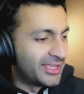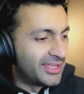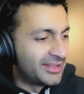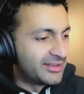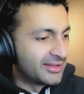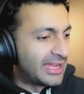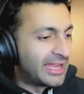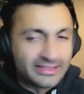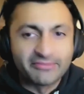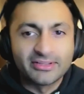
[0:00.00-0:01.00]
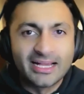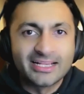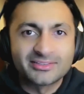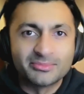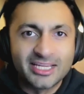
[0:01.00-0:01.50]
And uh, I definitely
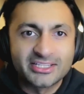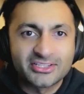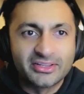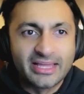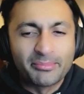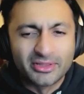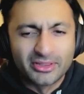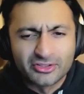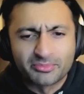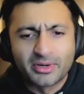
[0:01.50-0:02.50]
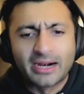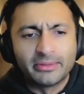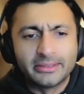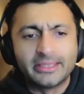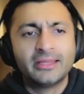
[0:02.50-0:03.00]
have some takes on that. But those are
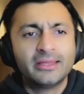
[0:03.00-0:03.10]
probably